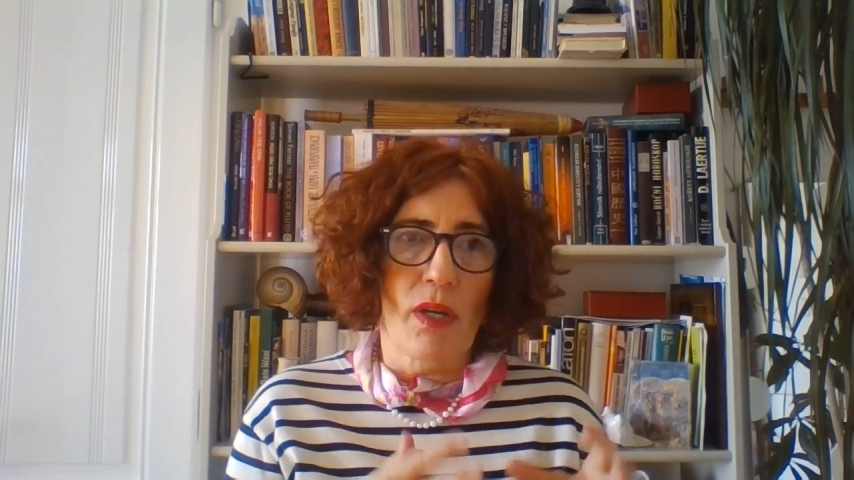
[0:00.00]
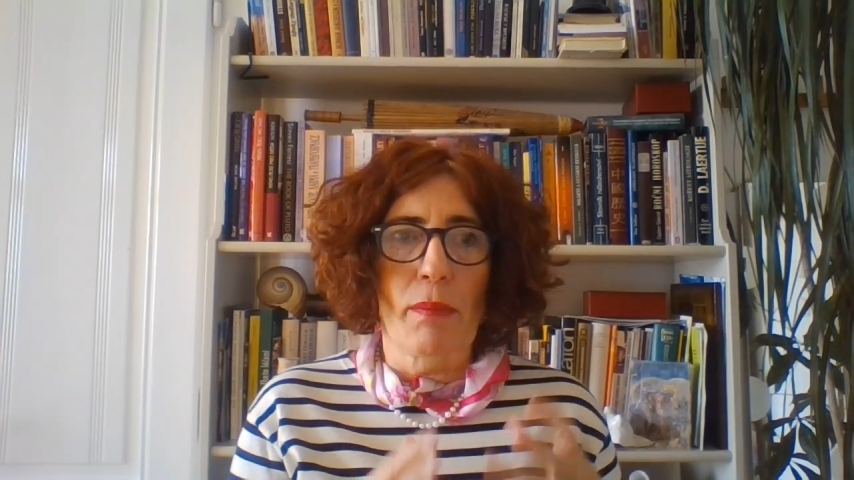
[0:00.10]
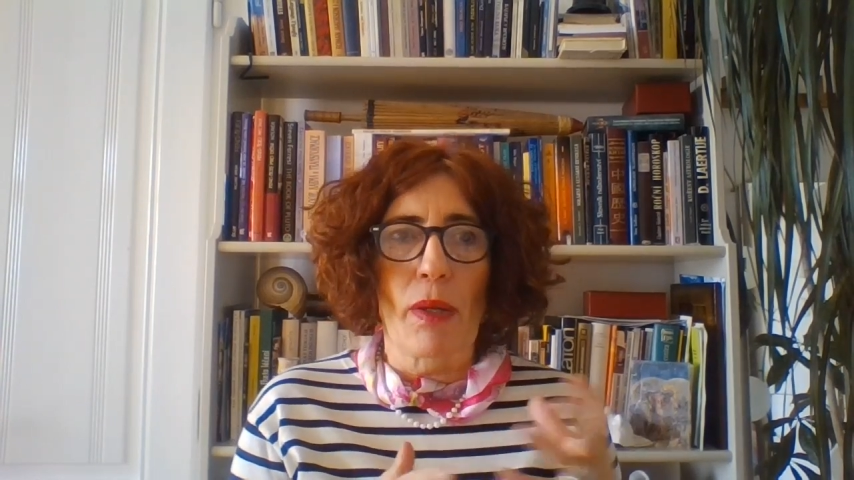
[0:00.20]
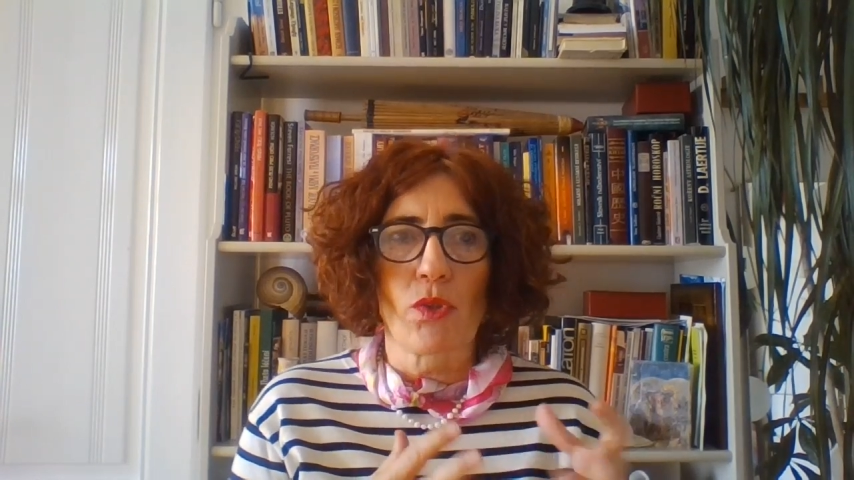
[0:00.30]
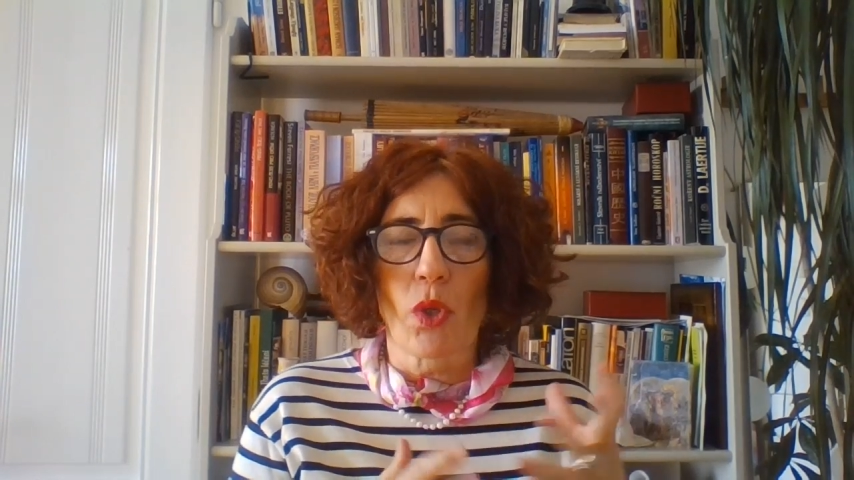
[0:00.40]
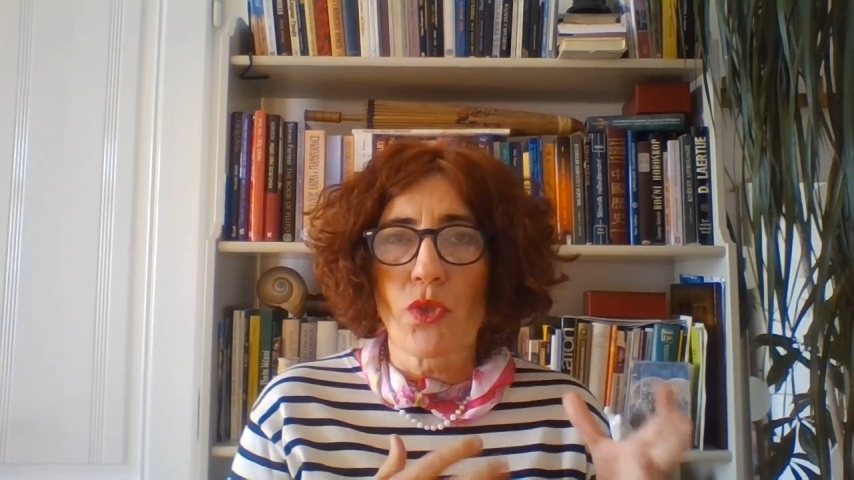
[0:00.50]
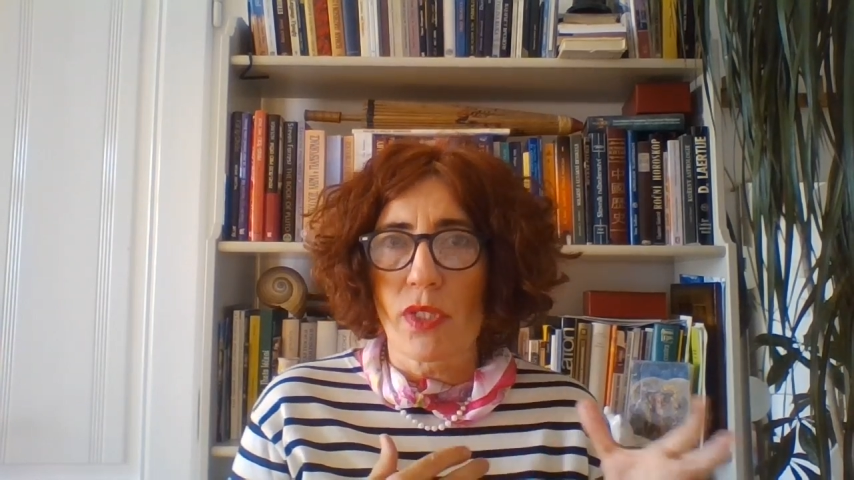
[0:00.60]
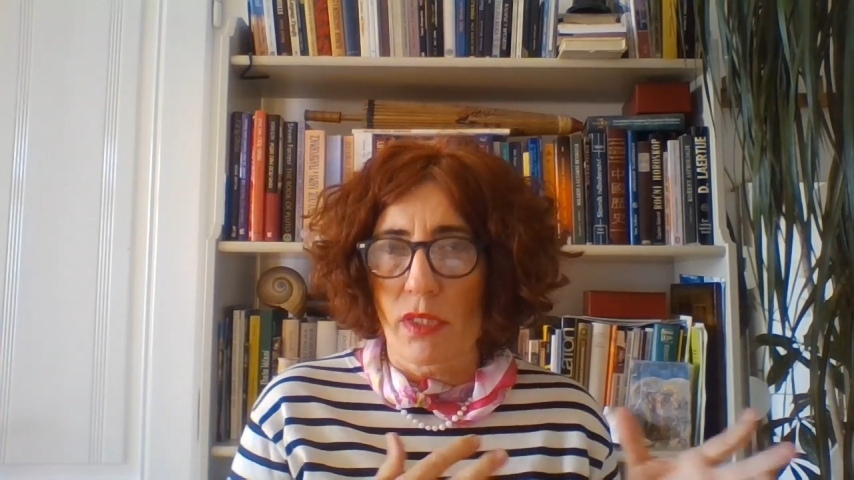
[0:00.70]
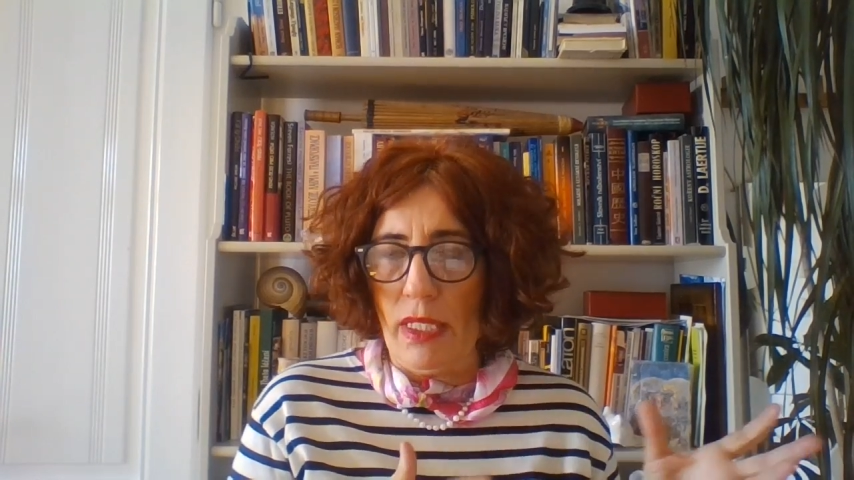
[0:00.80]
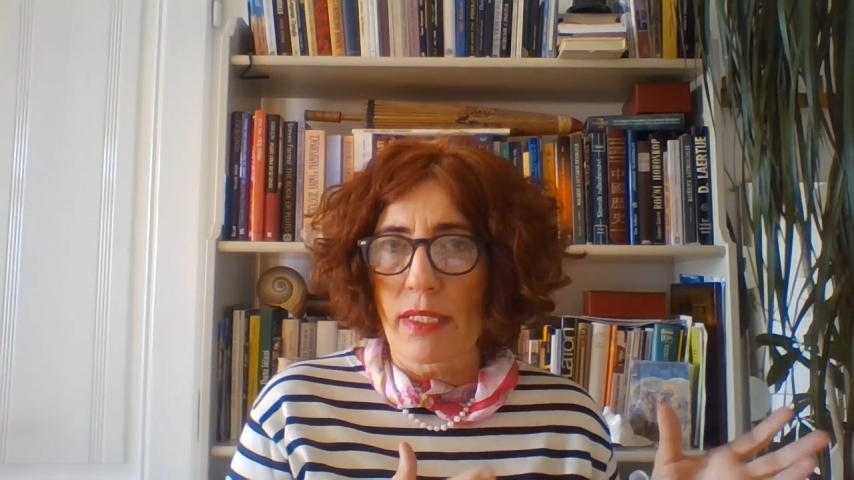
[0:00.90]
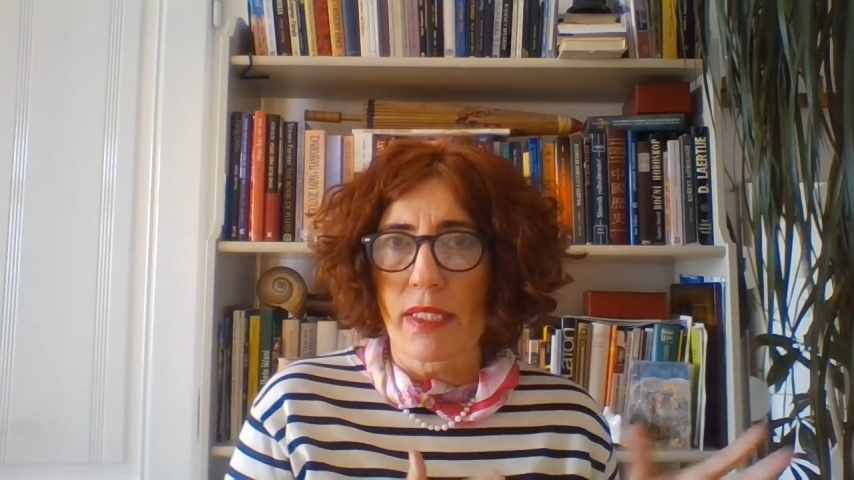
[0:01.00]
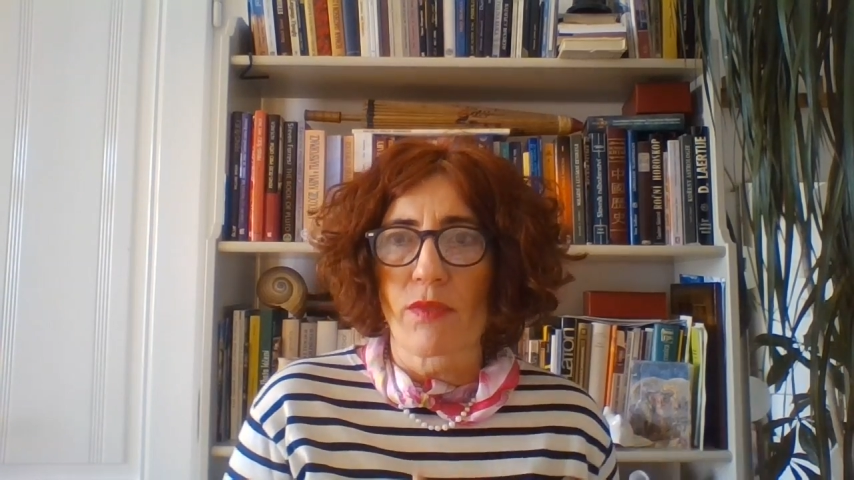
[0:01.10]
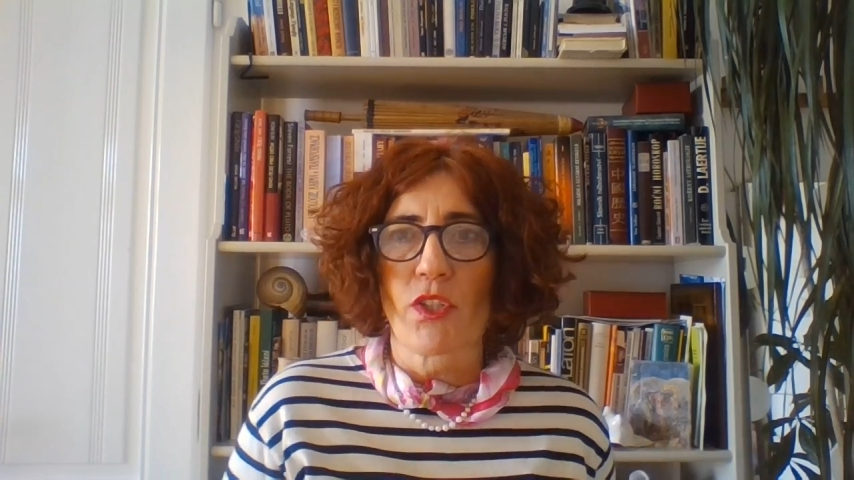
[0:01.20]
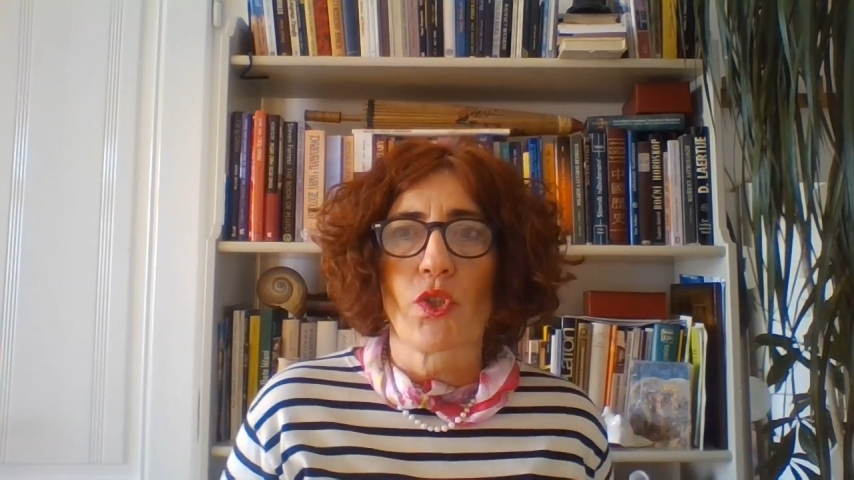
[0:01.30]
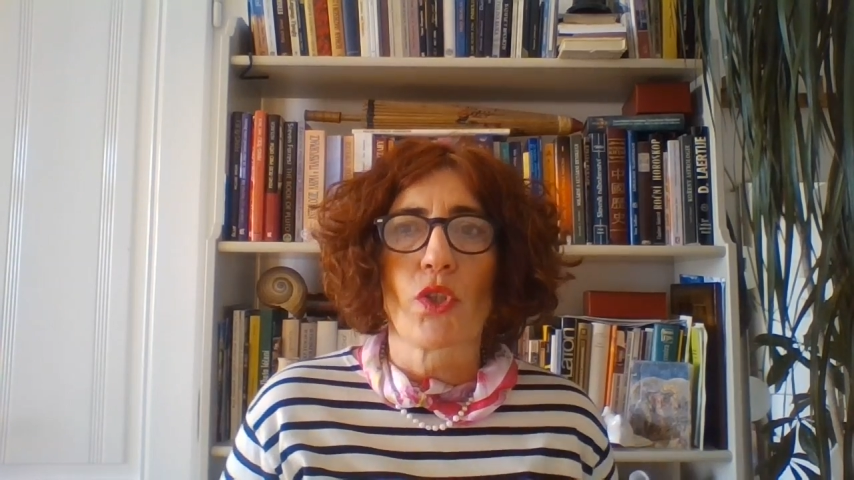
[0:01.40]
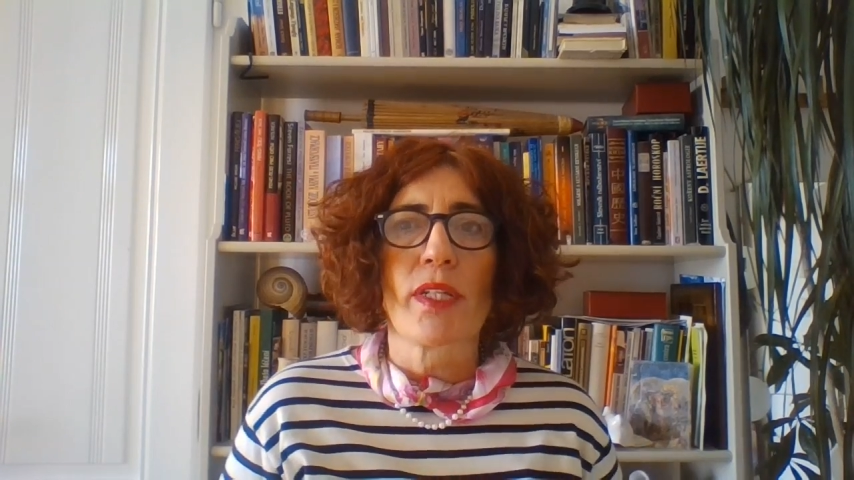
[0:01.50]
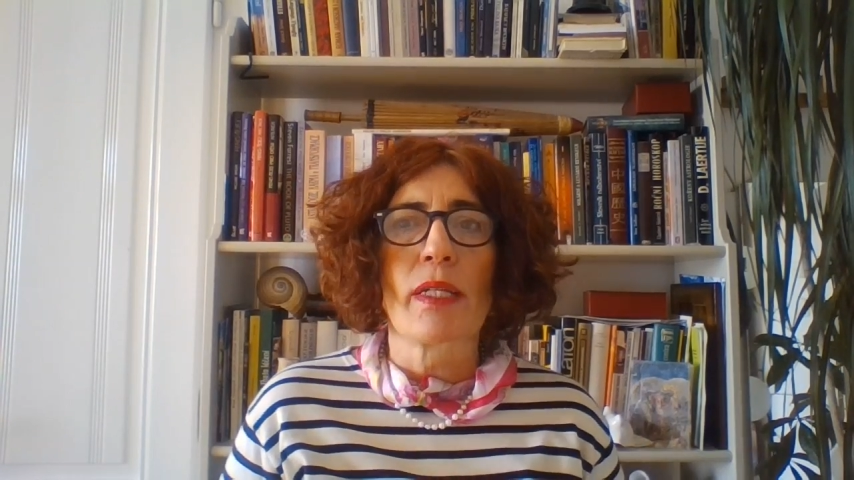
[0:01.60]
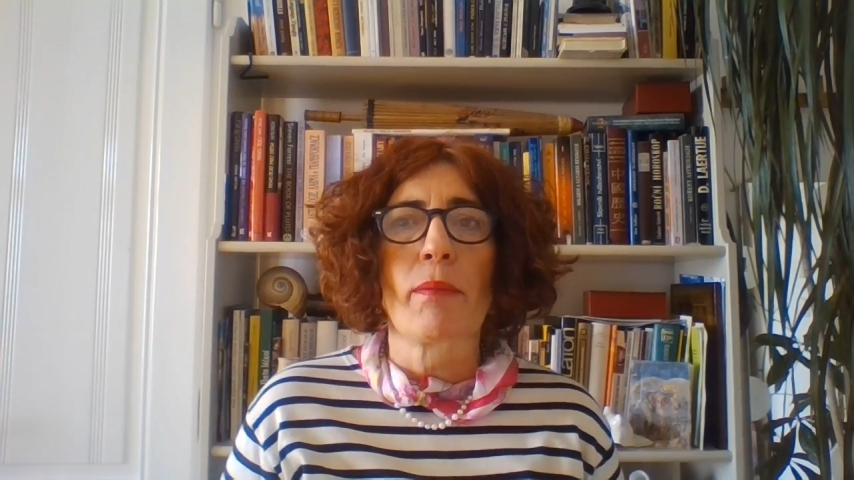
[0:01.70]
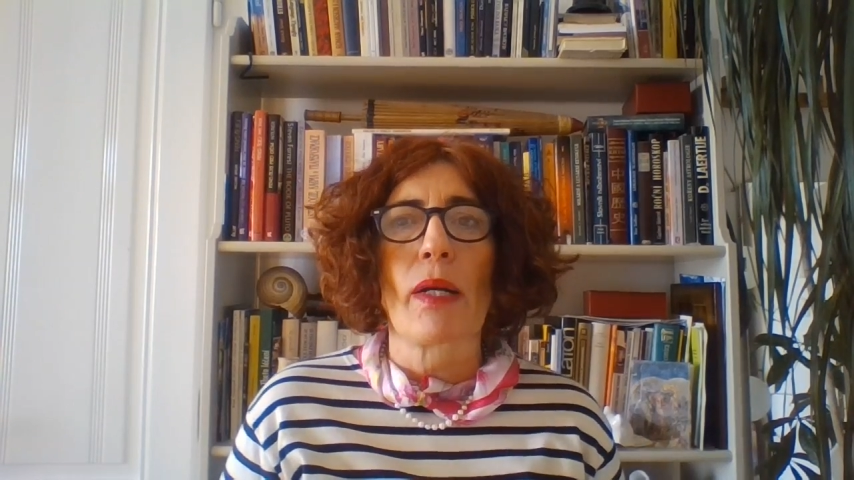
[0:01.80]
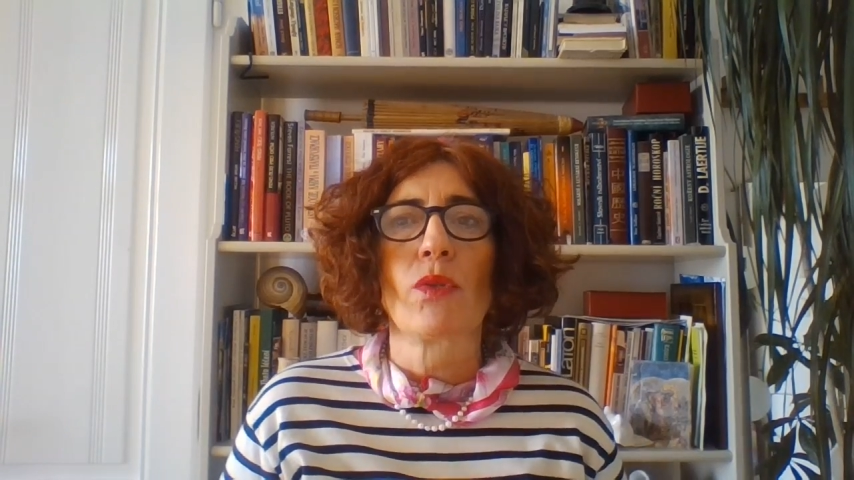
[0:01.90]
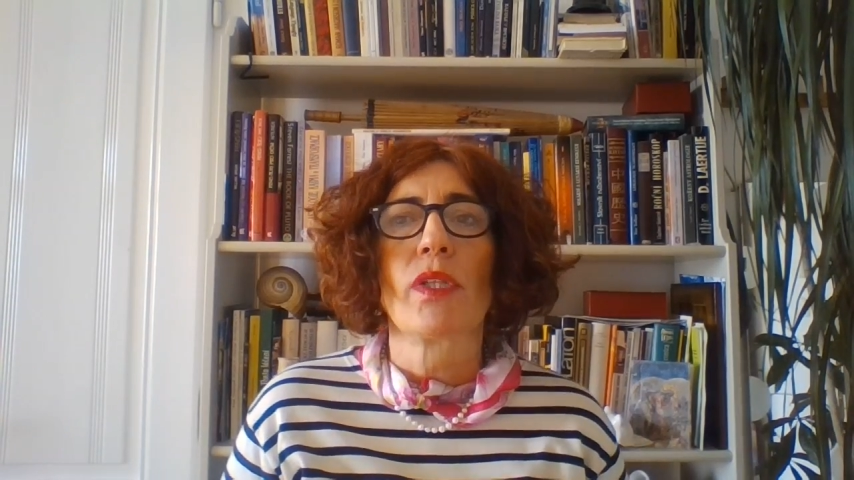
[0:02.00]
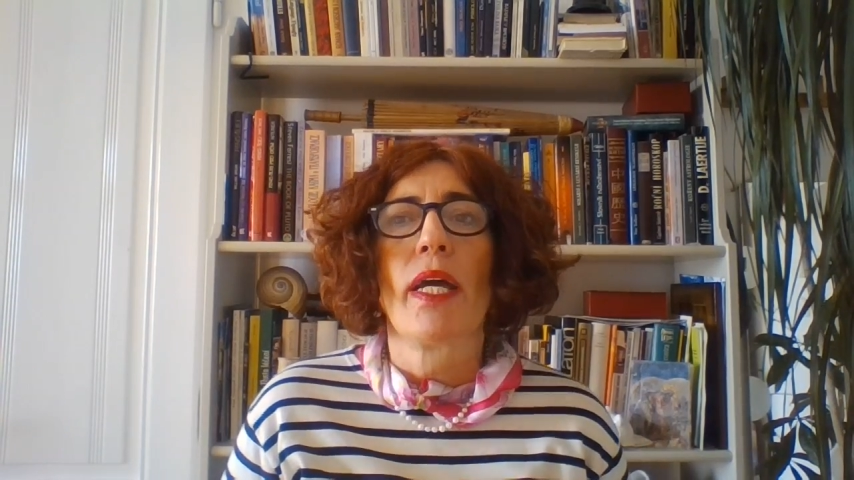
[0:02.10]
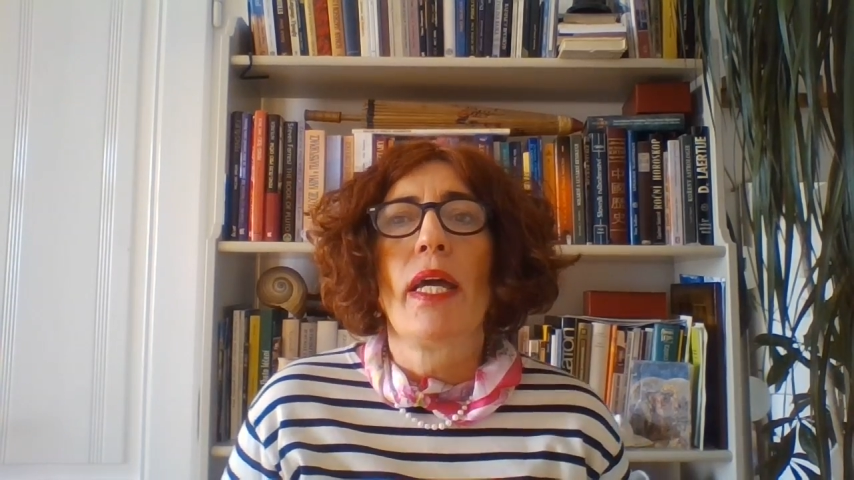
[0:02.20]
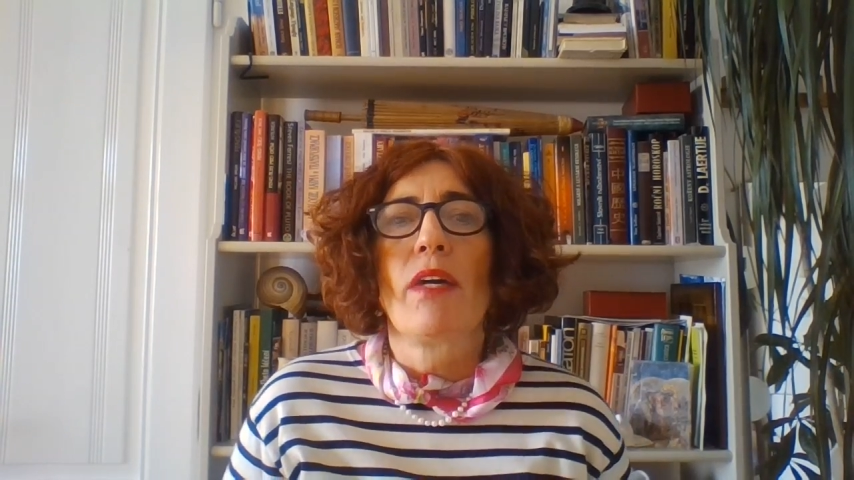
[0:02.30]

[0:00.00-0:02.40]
about those things that we are talking about,